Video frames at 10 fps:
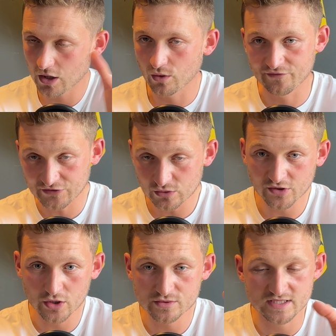know a few of
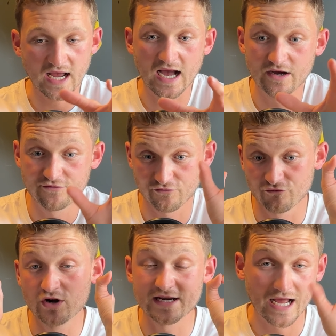those have
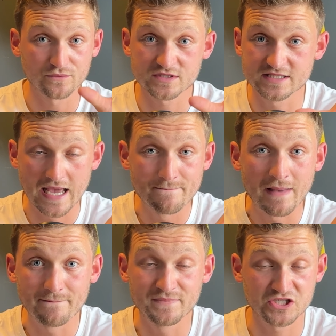renounced their
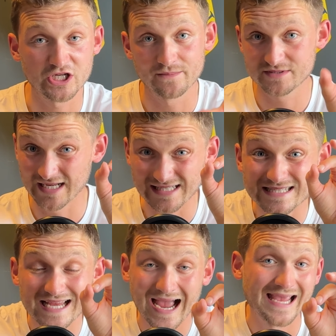memberships
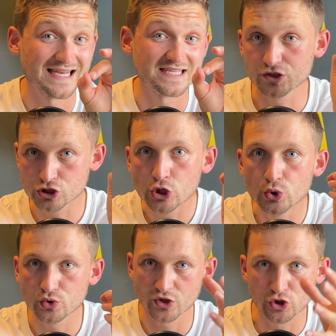entirely
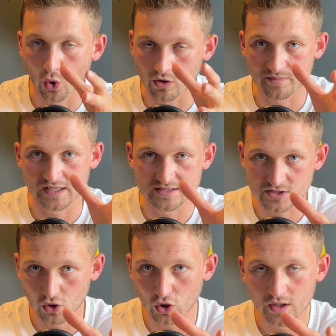to the European
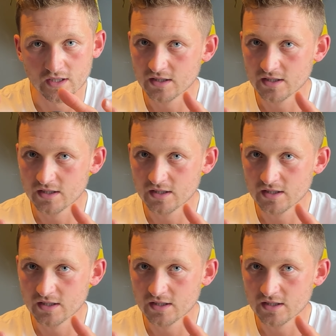Tour,